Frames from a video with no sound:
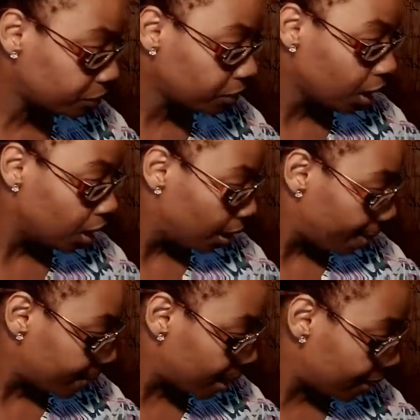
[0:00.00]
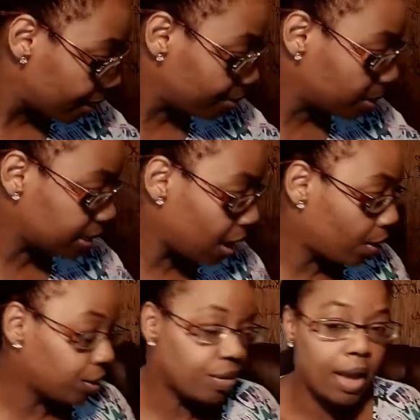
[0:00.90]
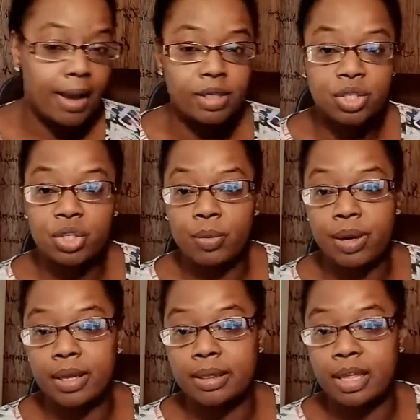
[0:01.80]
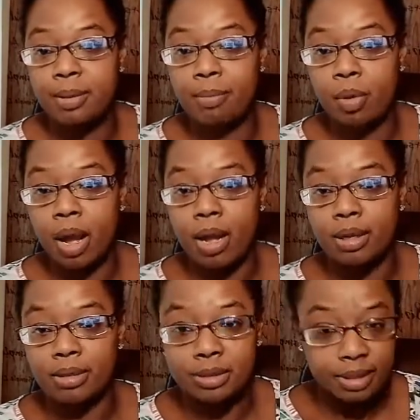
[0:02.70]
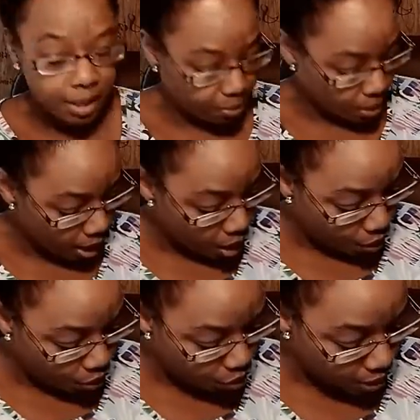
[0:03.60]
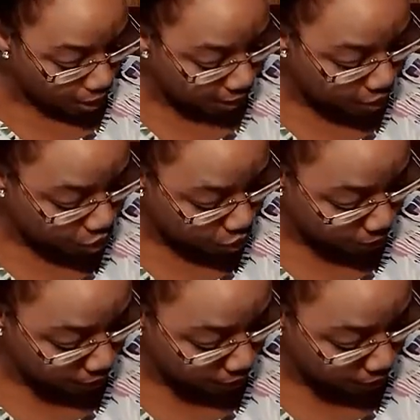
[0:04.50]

My Libras, how are you guys doing? Libra, how are you guys doing?